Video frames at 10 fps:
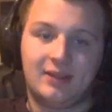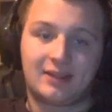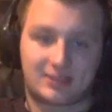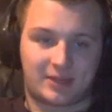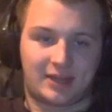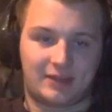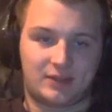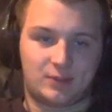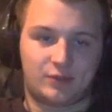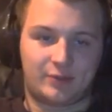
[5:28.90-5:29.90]
that's behind
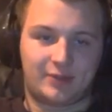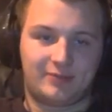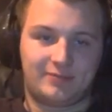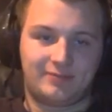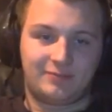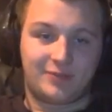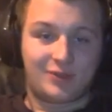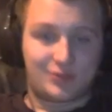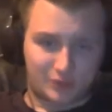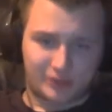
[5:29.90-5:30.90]
this movement.
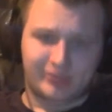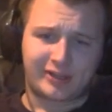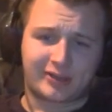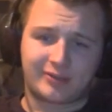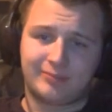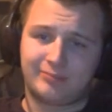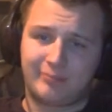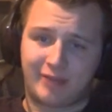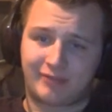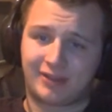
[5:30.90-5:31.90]
So good luck,
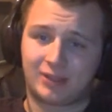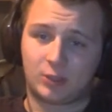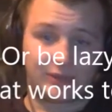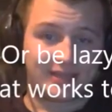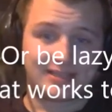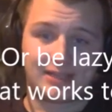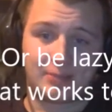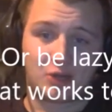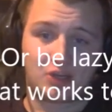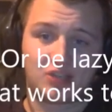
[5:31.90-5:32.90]
my fellow lazy
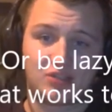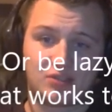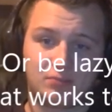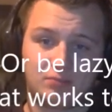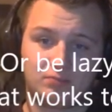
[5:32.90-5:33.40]
Americans.